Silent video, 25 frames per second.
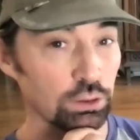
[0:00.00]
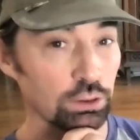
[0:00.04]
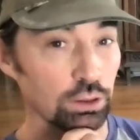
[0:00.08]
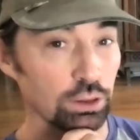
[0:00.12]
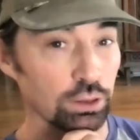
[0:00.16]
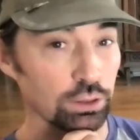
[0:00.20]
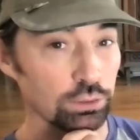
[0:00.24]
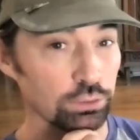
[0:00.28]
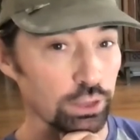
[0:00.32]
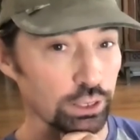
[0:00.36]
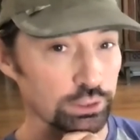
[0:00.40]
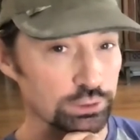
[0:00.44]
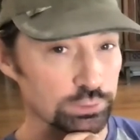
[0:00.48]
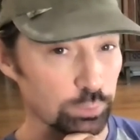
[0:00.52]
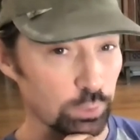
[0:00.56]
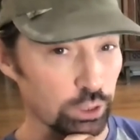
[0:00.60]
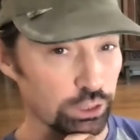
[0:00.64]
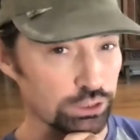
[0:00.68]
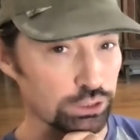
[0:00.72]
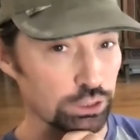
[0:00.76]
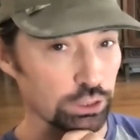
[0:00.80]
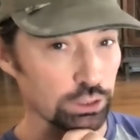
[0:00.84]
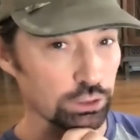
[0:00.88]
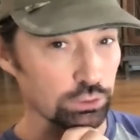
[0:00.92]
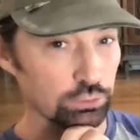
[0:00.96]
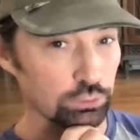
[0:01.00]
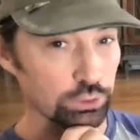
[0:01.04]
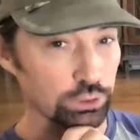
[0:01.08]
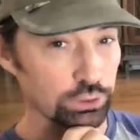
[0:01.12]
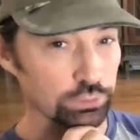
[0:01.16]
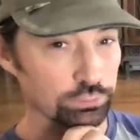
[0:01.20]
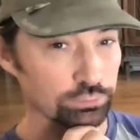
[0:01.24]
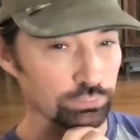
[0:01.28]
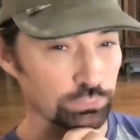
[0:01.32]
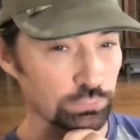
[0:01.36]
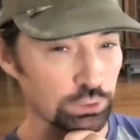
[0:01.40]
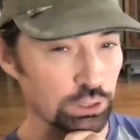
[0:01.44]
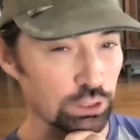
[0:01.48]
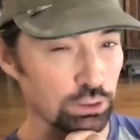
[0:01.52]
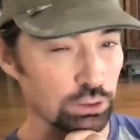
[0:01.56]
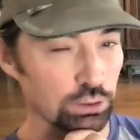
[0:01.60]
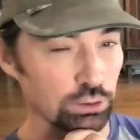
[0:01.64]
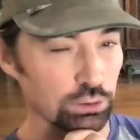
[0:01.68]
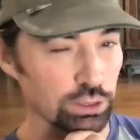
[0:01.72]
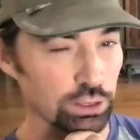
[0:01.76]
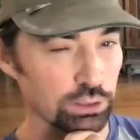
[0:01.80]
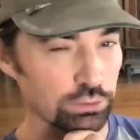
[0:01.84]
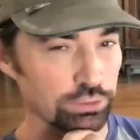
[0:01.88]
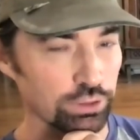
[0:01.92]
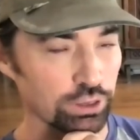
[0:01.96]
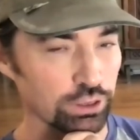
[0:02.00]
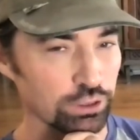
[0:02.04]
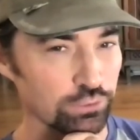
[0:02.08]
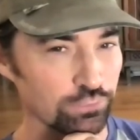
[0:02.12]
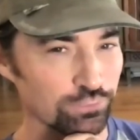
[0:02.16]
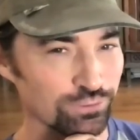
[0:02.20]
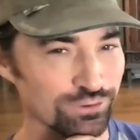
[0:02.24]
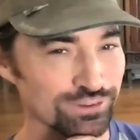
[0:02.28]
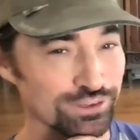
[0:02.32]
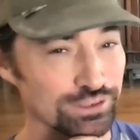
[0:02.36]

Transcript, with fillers: and that's my takeaway. Okay, thank you for